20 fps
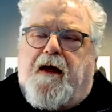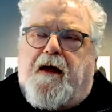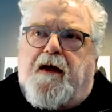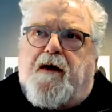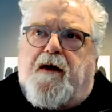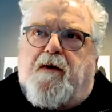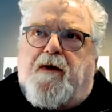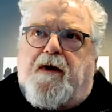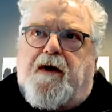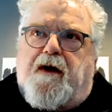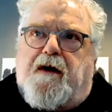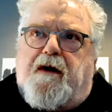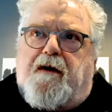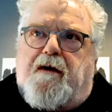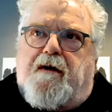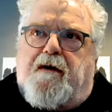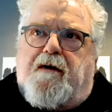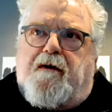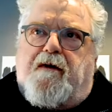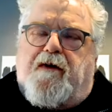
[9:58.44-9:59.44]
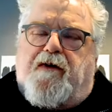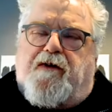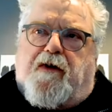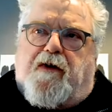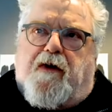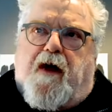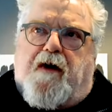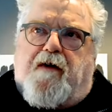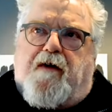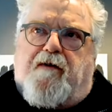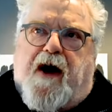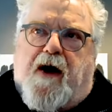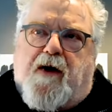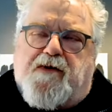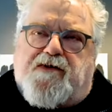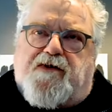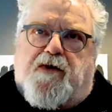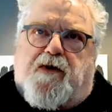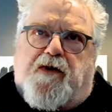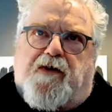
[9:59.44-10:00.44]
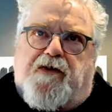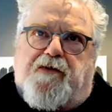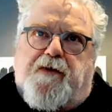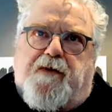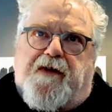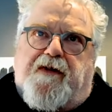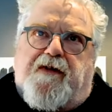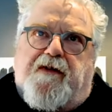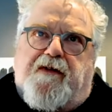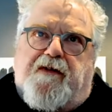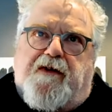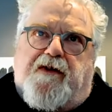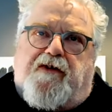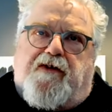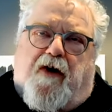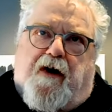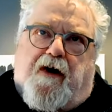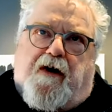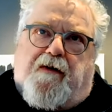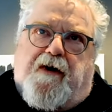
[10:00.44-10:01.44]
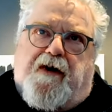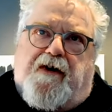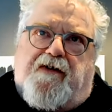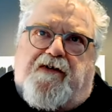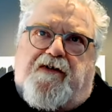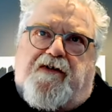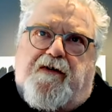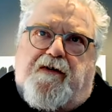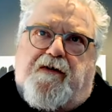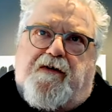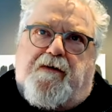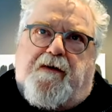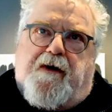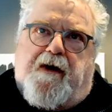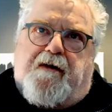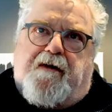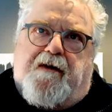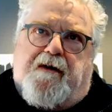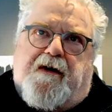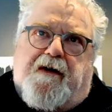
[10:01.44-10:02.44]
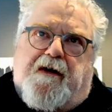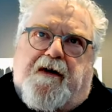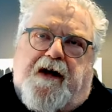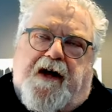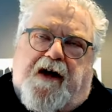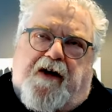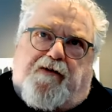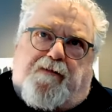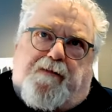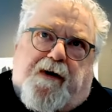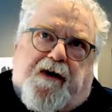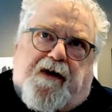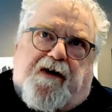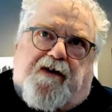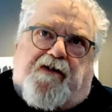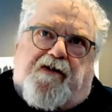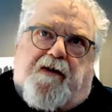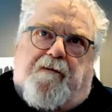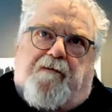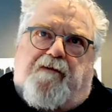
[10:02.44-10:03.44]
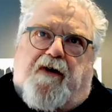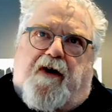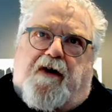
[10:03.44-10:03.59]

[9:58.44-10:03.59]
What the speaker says: There's a lot of households with the tolerance to experience some